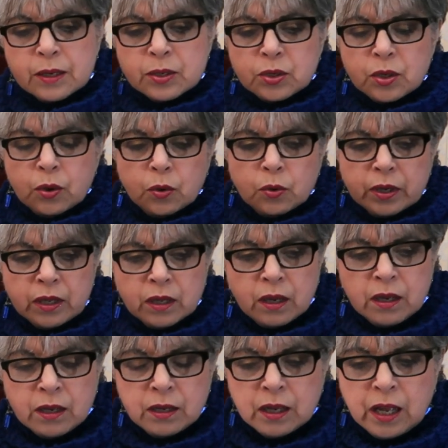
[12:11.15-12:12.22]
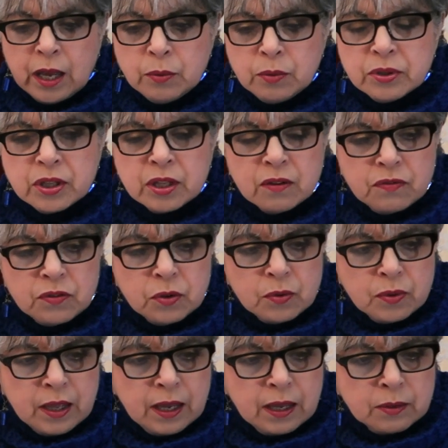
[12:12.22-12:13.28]
So I will give
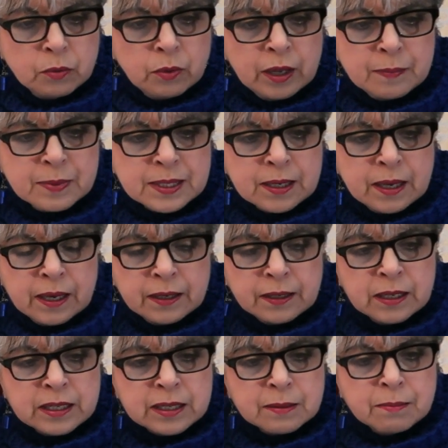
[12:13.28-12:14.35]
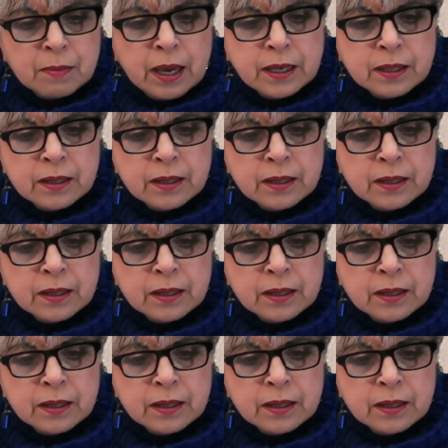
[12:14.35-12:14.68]
you that website. It's